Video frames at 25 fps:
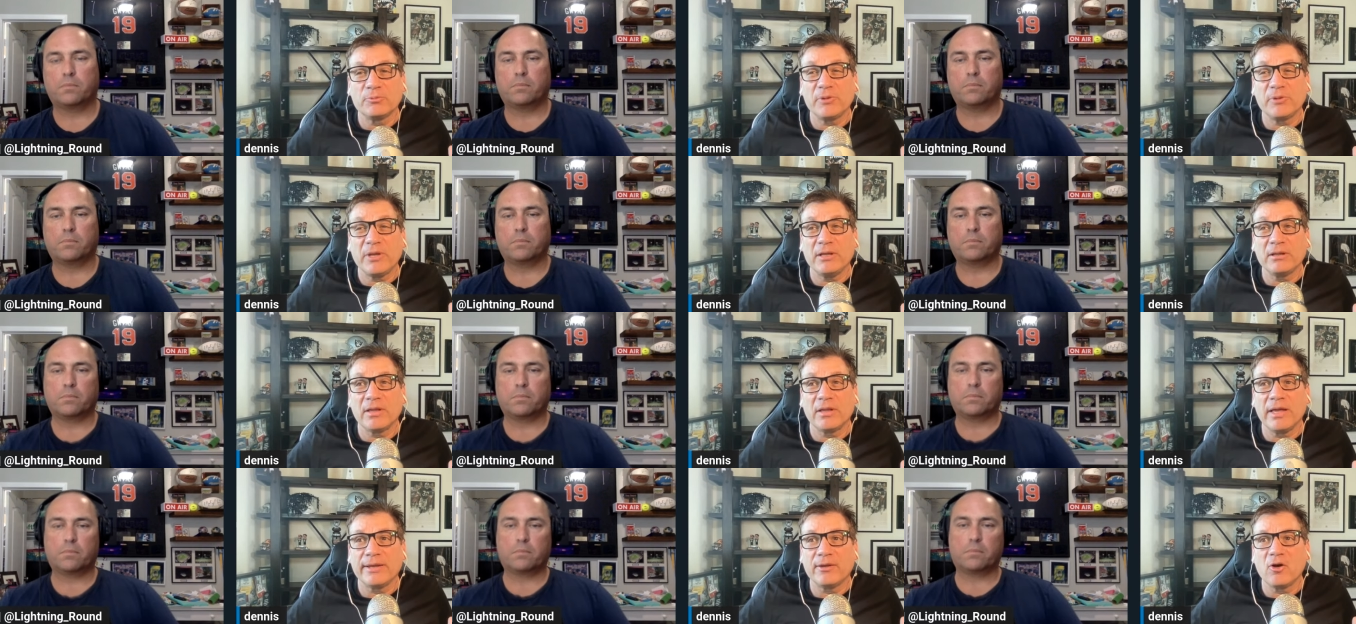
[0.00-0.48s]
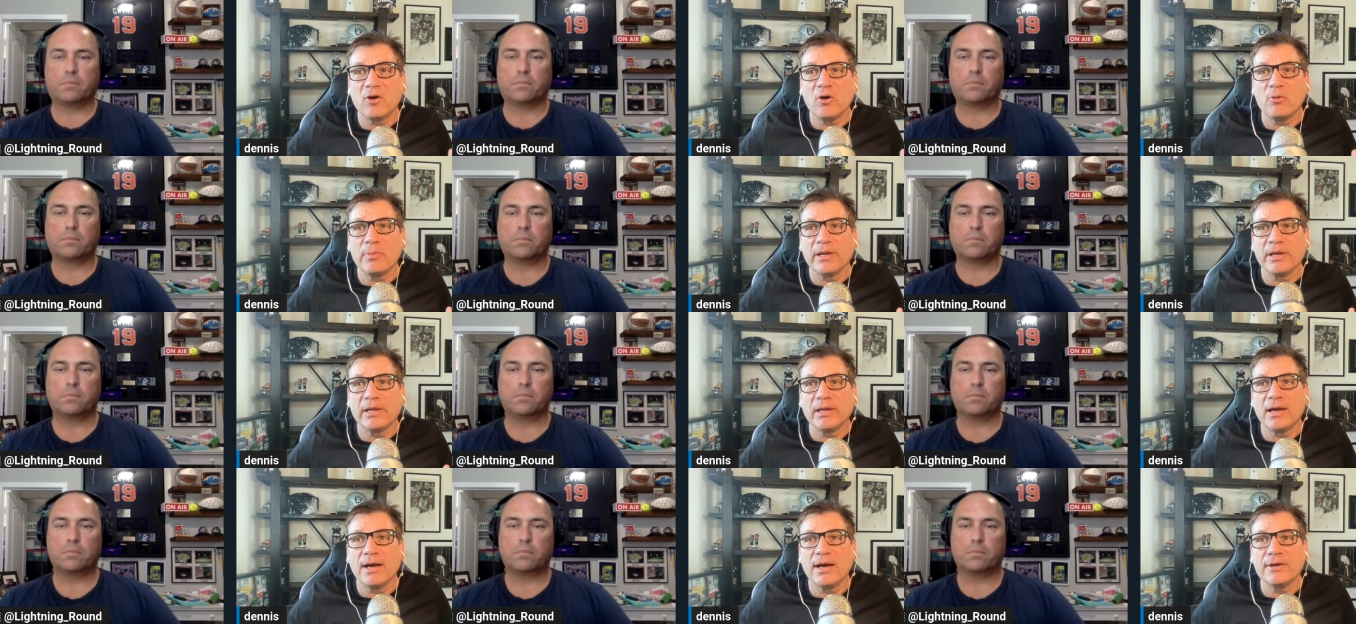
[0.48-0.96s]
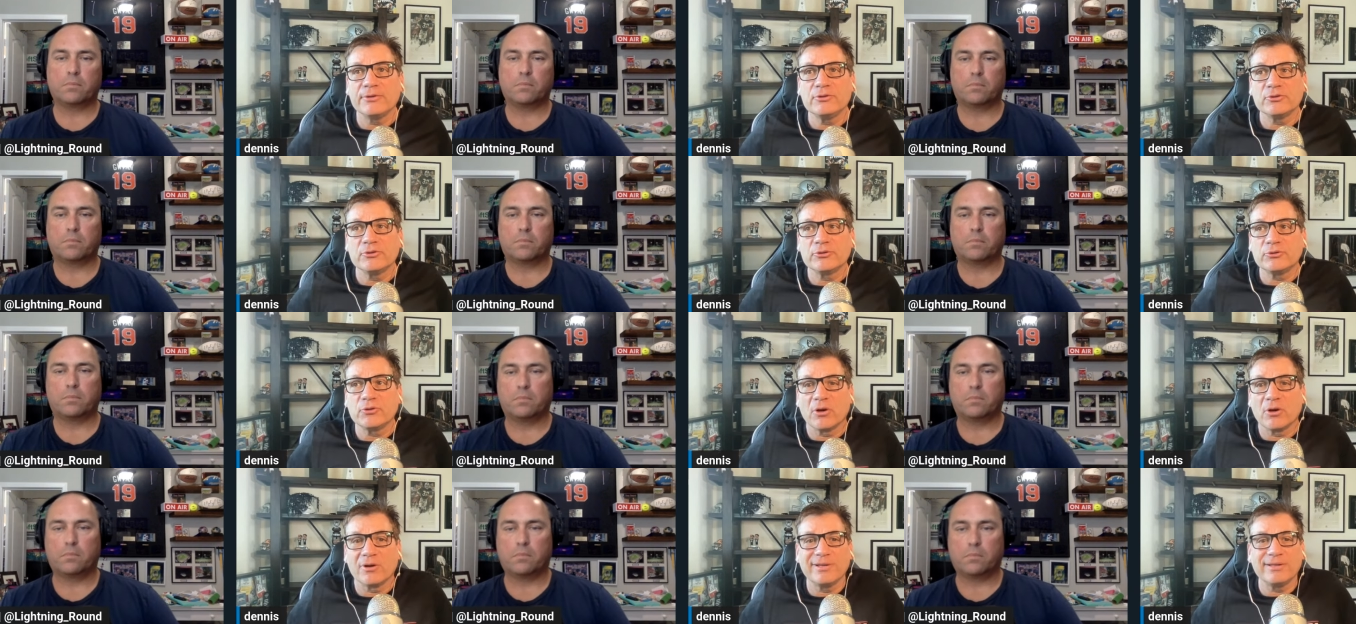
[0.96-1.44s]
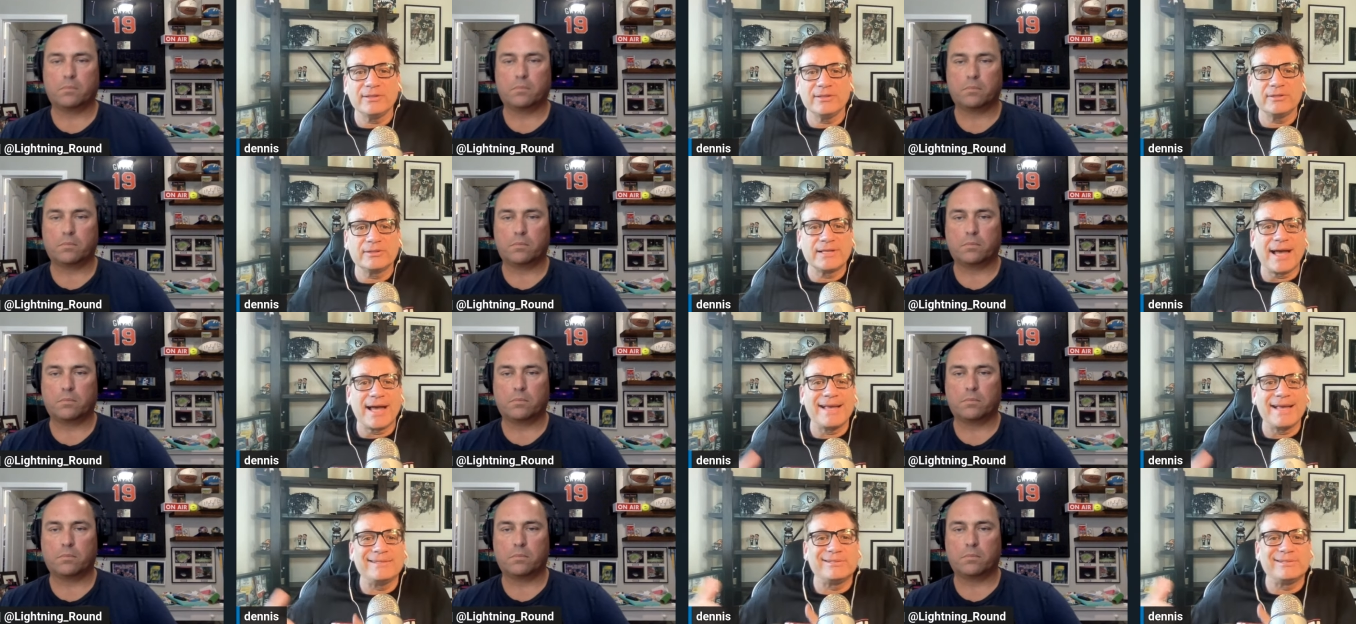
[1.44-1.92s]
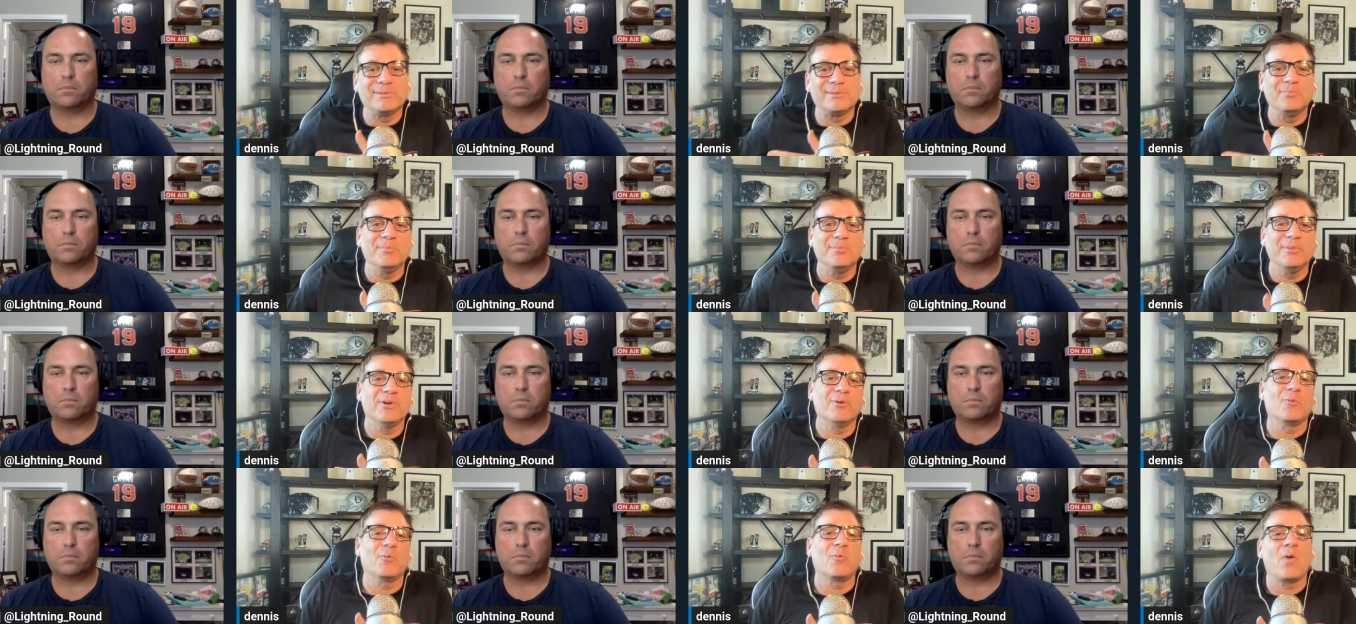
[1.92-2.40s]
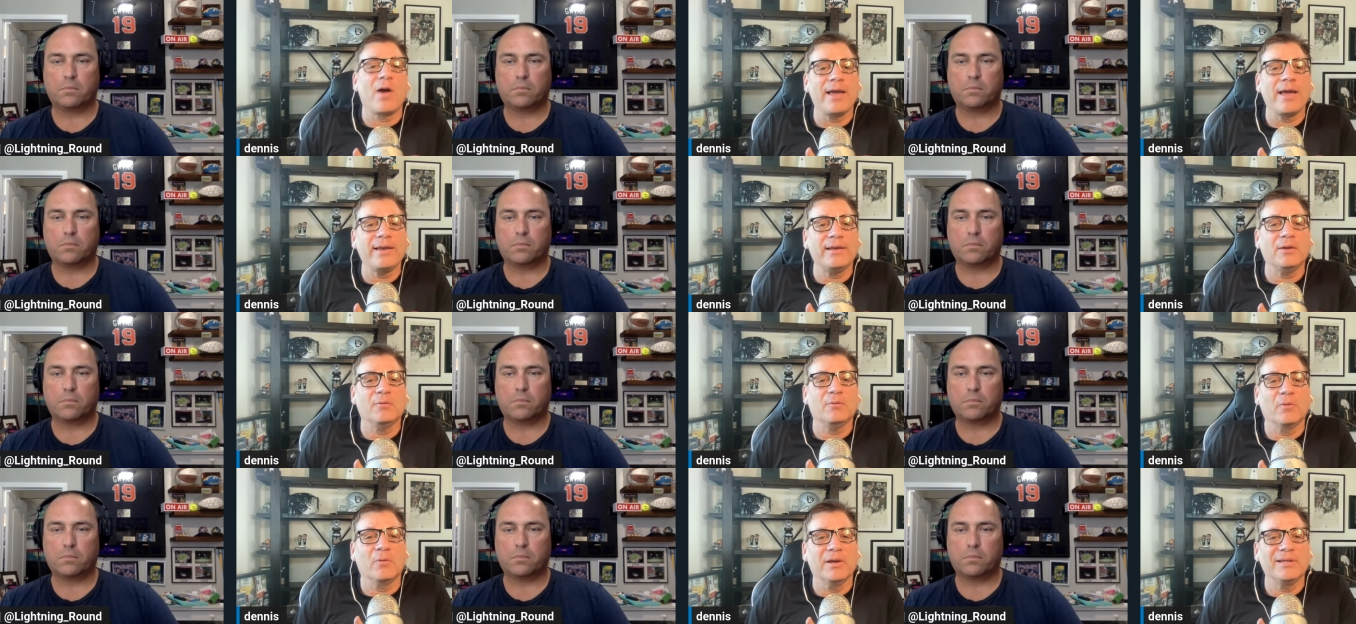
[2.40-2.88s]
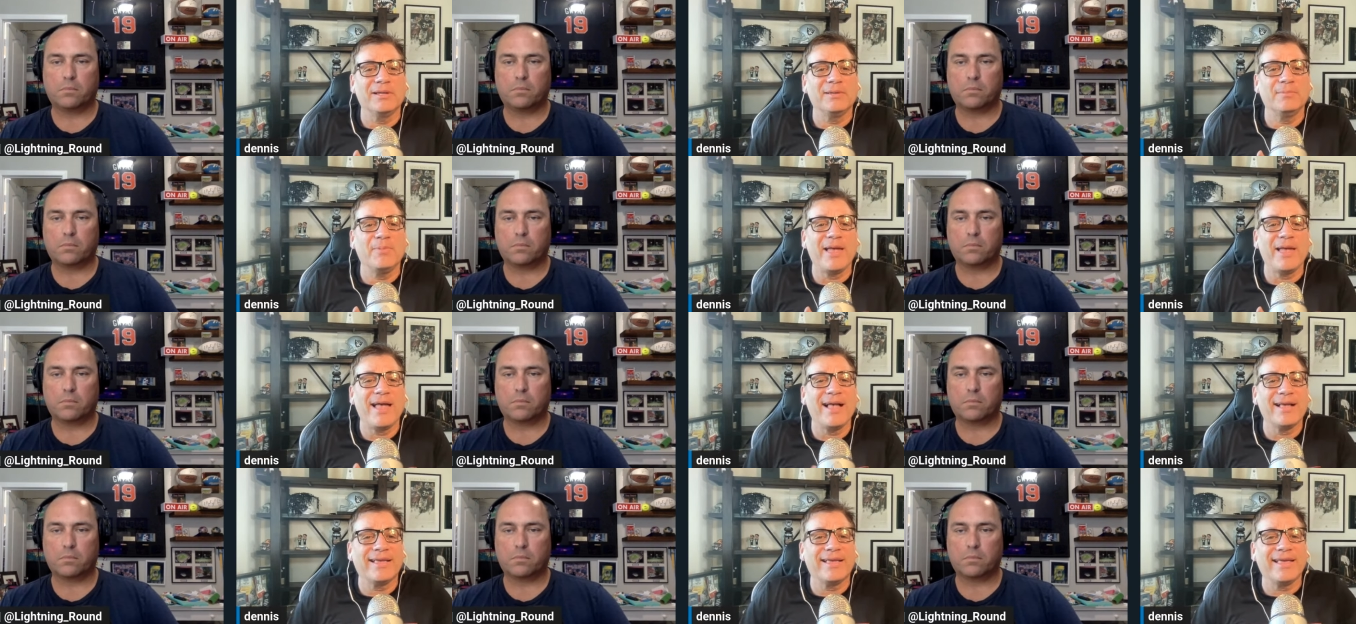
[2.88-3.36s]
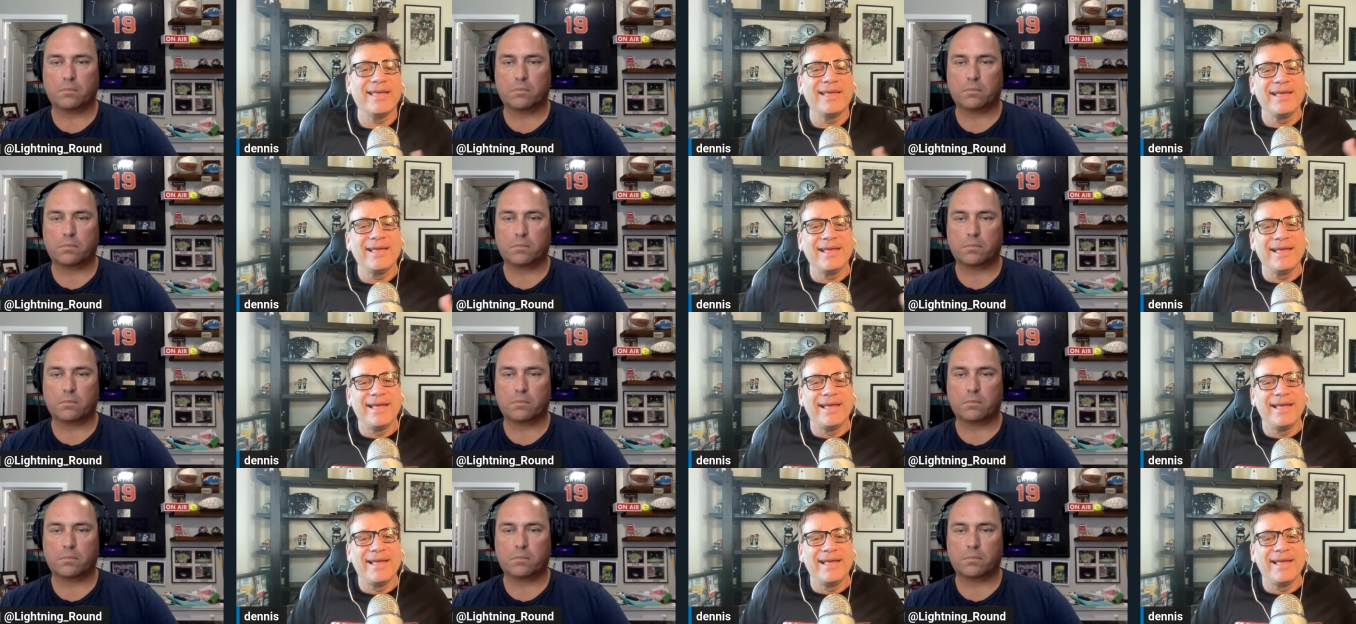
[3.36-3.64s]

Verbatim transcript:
Speaker 1: saying like, "Oh my gosh, you're starting this guy Zamir White at running back,